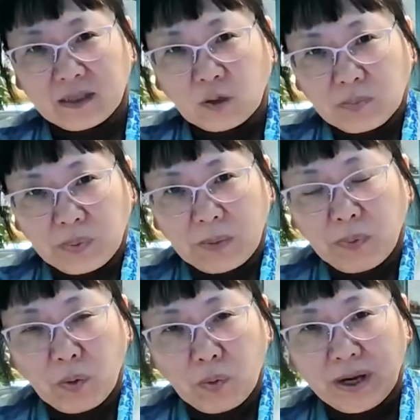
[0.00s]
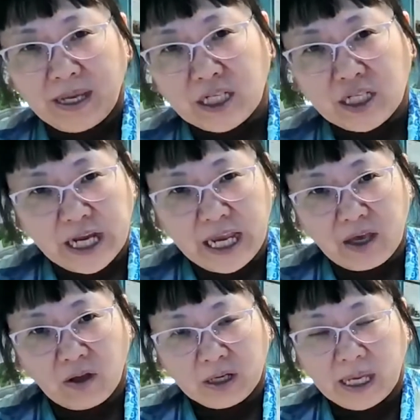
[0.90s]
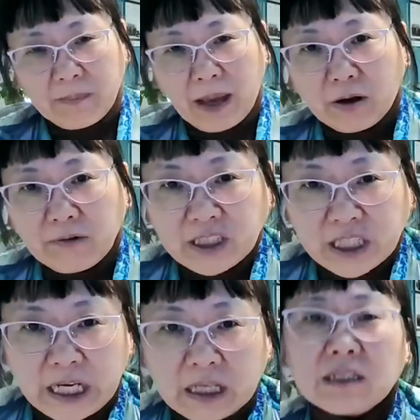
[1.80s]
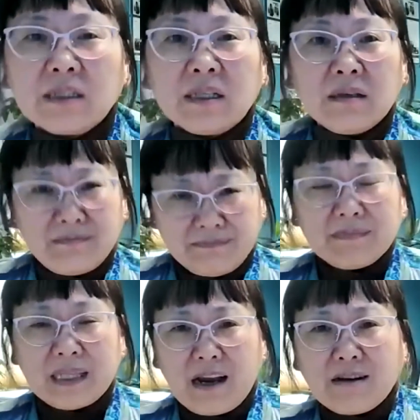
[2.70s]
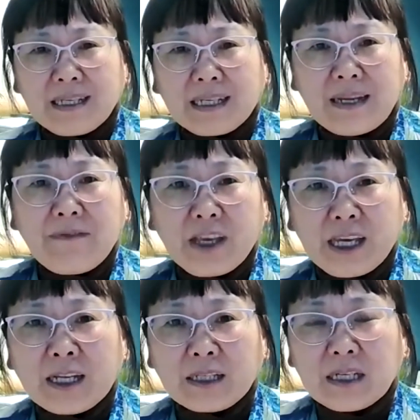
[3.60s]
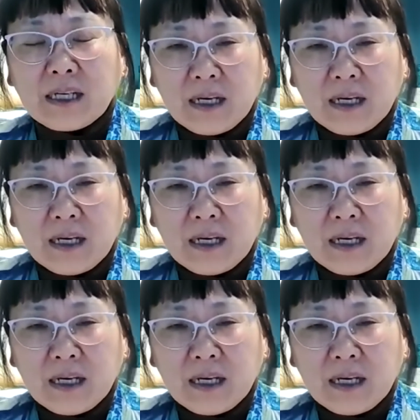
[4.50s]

those people who are in jail, came out of jail, there are significant